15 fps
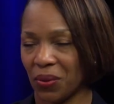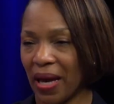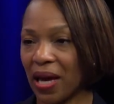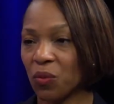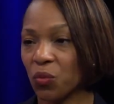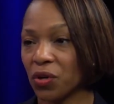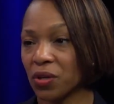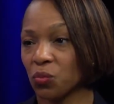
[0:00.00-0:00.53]

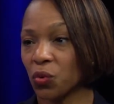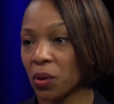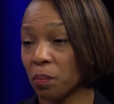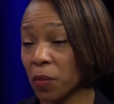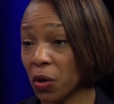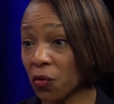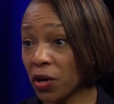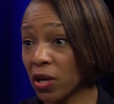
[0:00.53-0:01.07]
And we're, we're
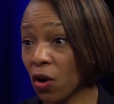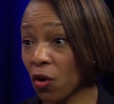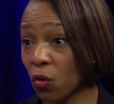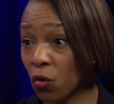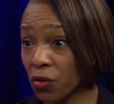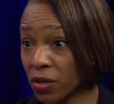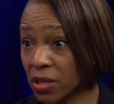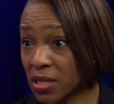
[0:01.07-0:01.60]
mirroring our
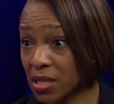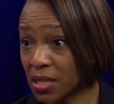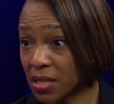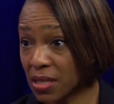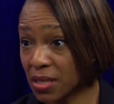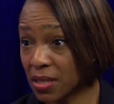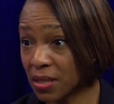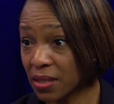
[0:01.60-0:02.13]

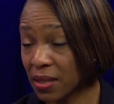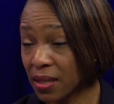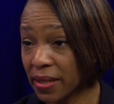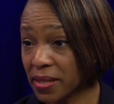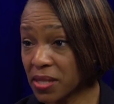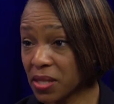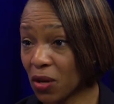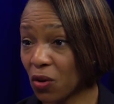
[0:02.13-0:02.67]
ordinances.
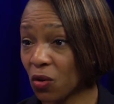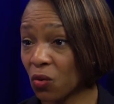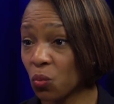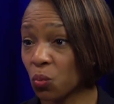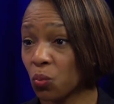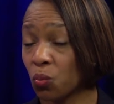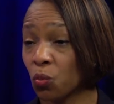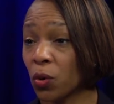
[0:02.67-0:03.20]
So
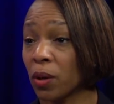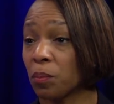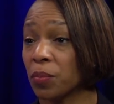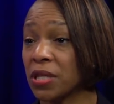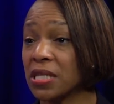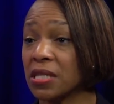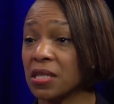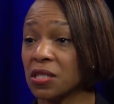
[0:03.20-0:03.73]
we're
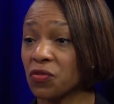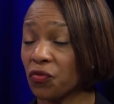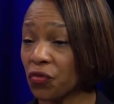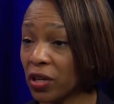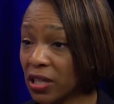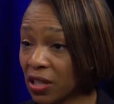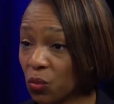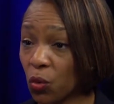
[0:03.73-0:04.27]
business yes.
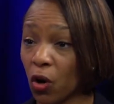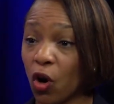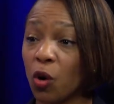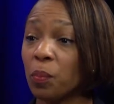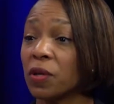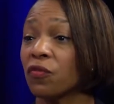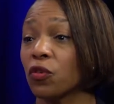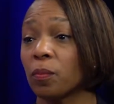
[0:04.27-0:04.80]
friendly. We're
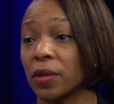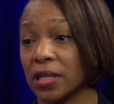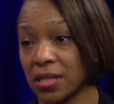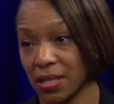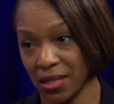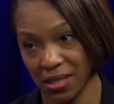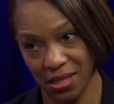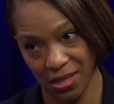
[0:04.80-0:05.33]
open for
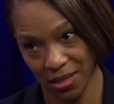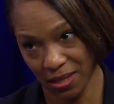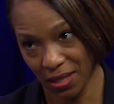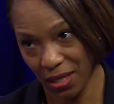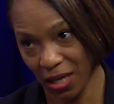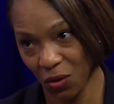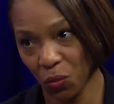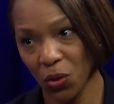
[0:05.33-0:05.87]
business.
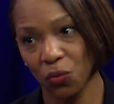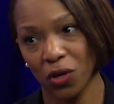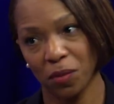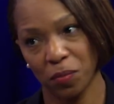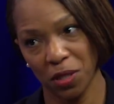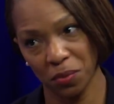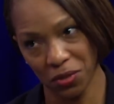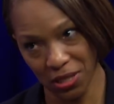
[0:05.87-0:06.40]
Yes. And we
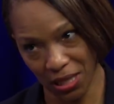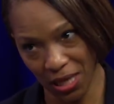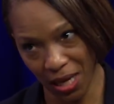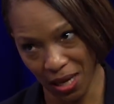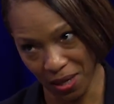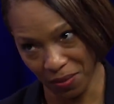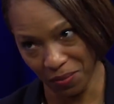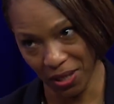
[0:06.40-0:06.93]
want people to
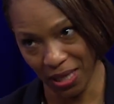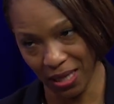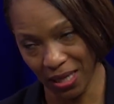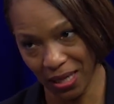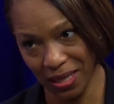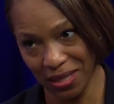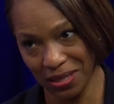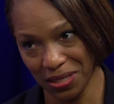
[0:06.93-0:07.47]
come and
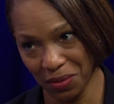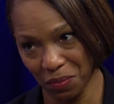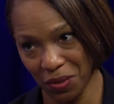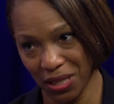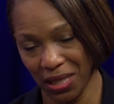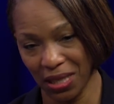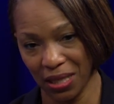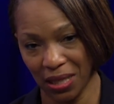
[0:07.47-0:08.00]
let it to
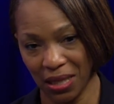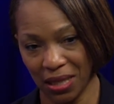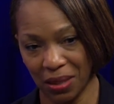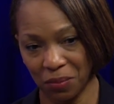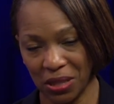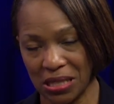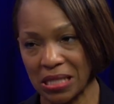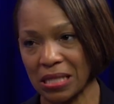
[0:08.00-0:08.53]
be
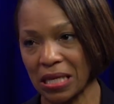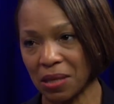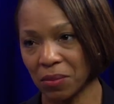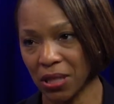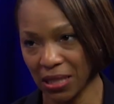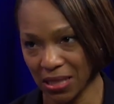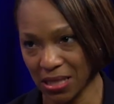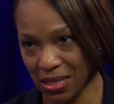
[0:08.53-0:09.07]
um, a
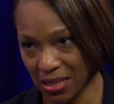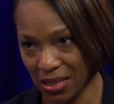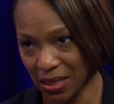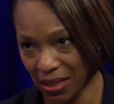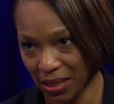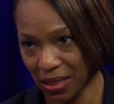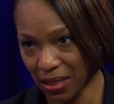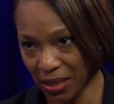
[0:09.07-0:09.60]
seamless
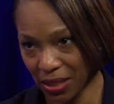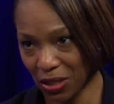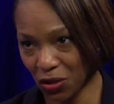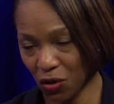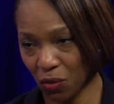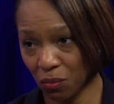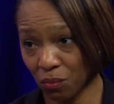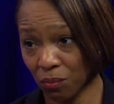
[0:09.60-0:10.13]
you
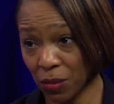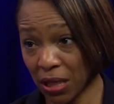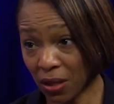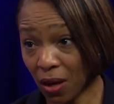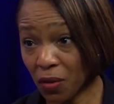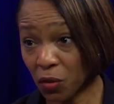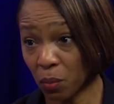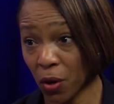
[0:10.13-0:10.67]
know, meet
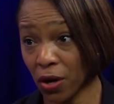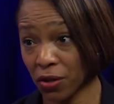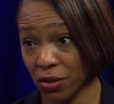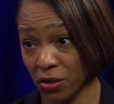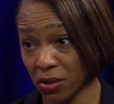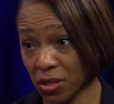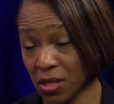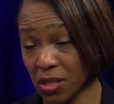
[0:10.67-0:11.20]
all the
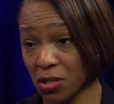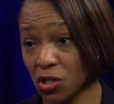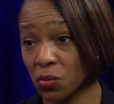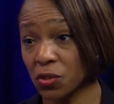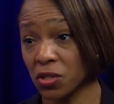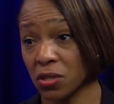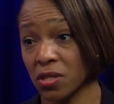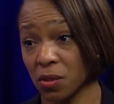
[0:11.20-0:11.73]
markers and do
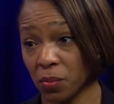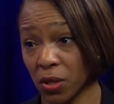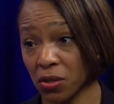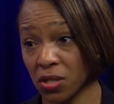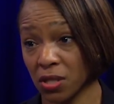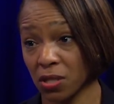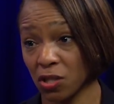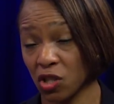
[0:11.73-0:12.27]
what you're
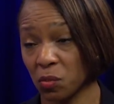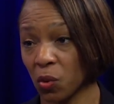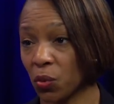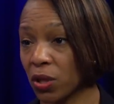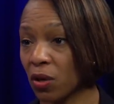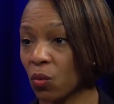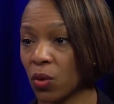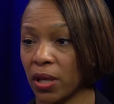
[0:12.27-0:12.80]
supposed to do, but
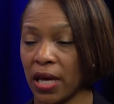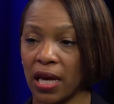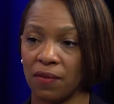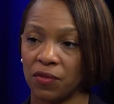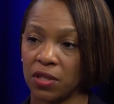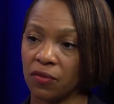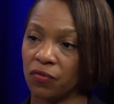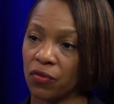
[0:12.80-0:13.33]
we don't want to
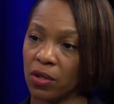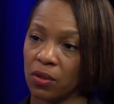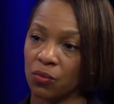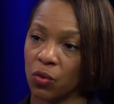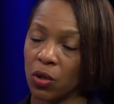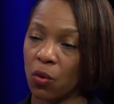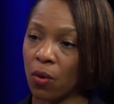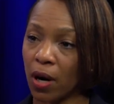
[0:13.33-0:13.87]
have different
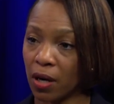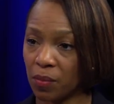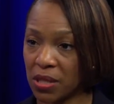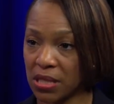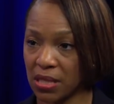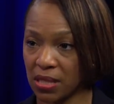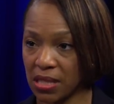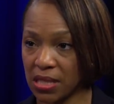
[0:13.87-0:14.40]

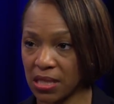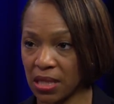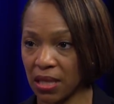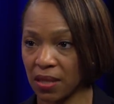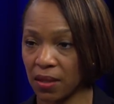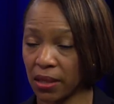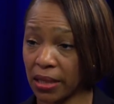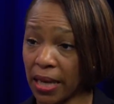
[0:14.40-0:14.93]
requirements in the city
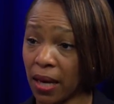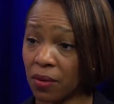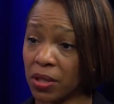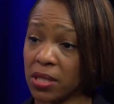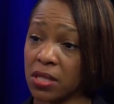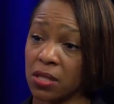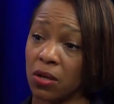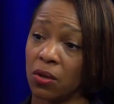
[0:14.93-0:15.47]
and the
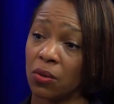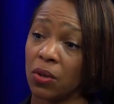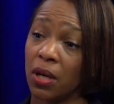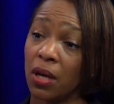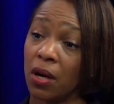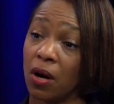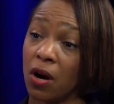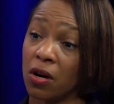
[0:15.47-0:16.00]
county. So
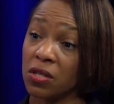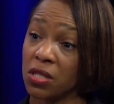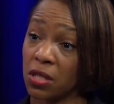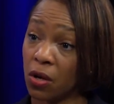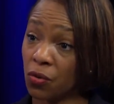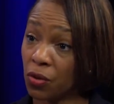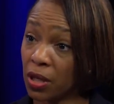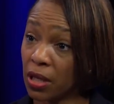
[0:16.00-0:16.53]
our
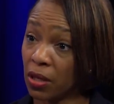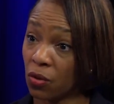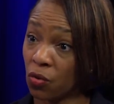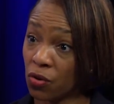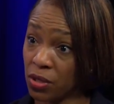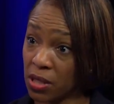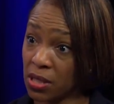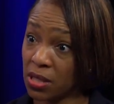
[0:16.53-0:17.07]
zoning and
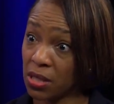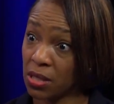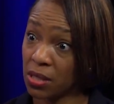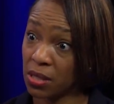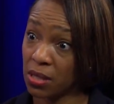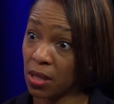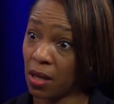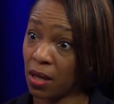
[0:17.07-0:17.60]

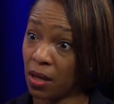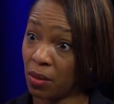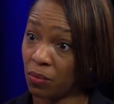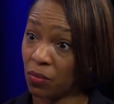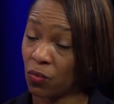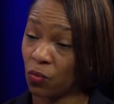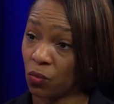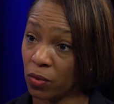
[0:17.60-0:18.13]
ordinances,
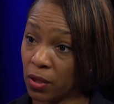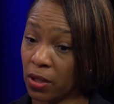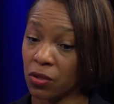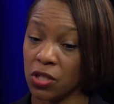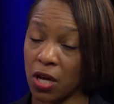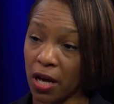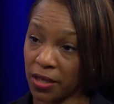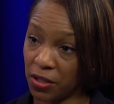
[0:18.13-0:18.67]
um, they're
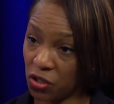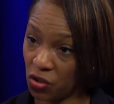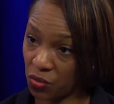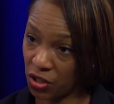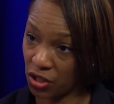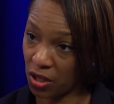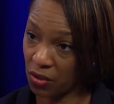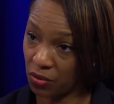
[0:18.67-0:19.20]
talking to
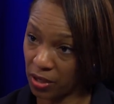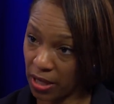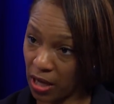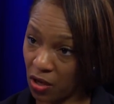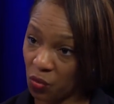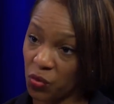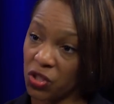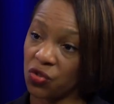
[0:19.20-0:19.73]
each other
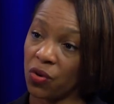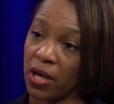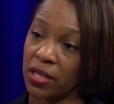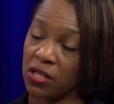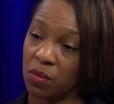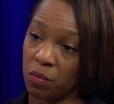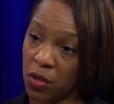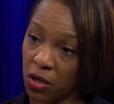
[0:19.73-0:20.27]
now, and we're trying
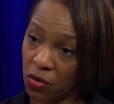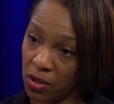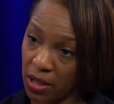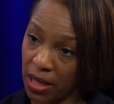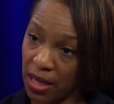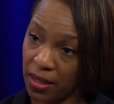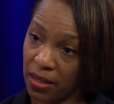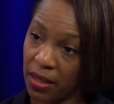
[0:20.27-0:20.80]
to mirror
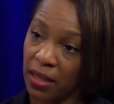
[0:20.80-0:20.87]
that